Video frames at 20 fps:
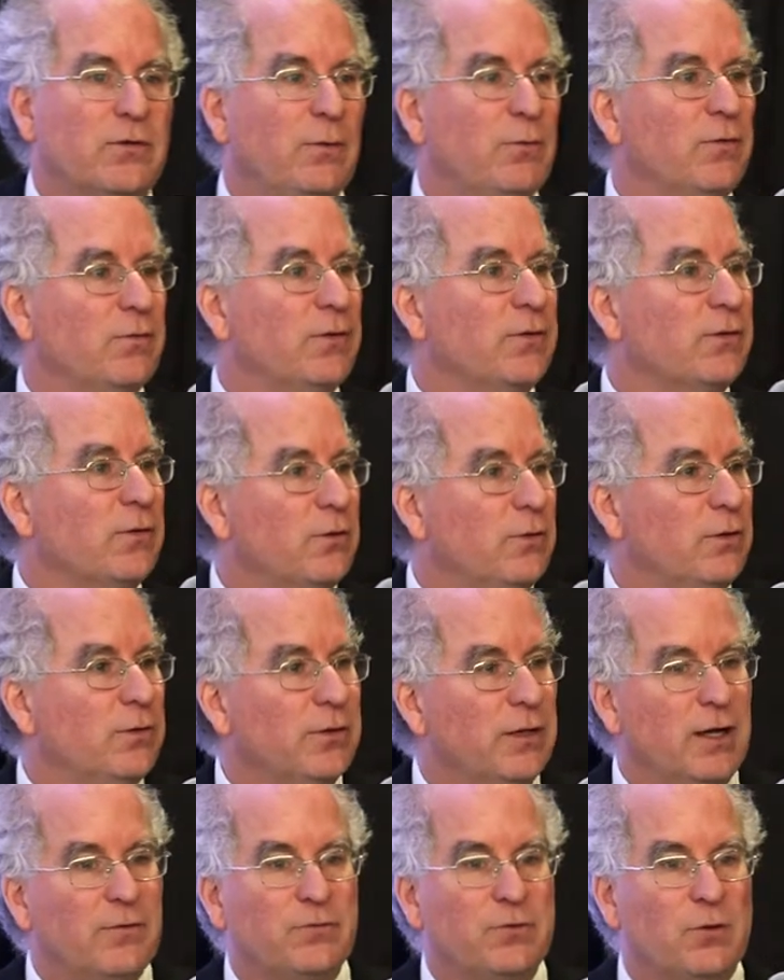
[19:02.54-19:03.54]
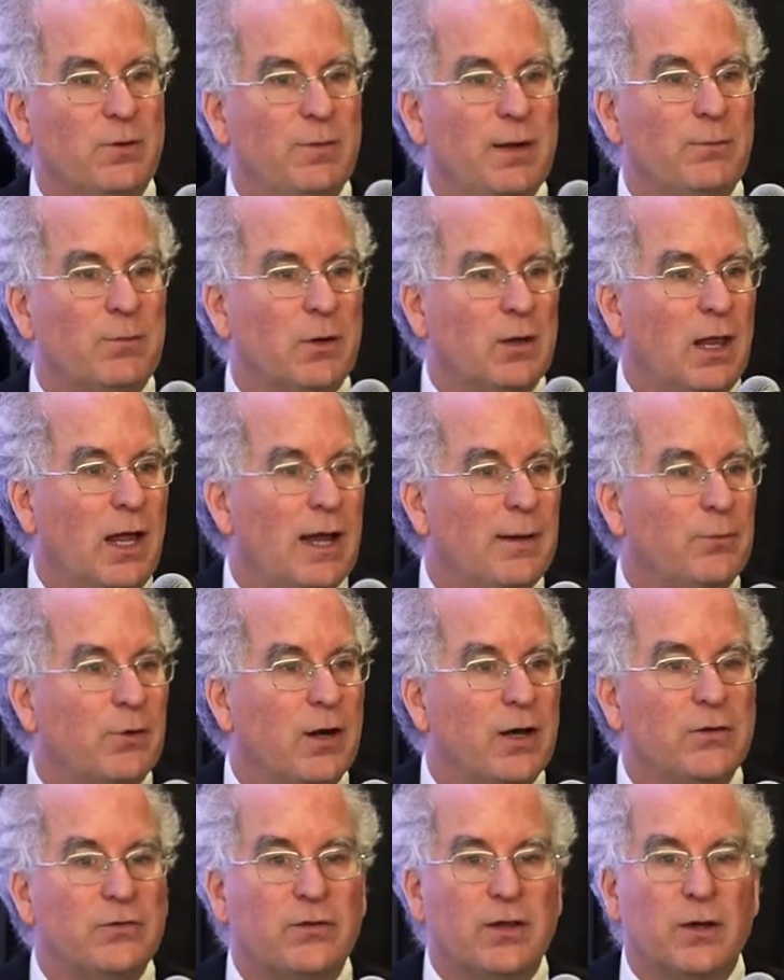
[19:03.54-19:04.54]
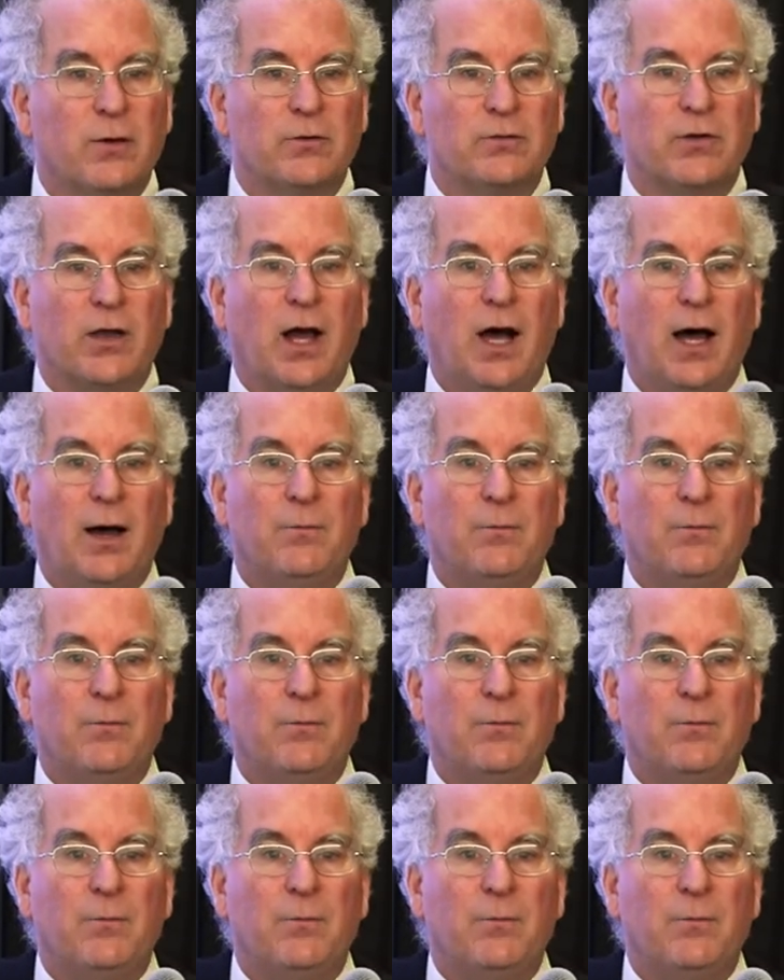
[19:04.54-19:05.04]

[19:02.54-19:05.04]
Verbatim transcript: some of us are old enough to remember libraries, there was,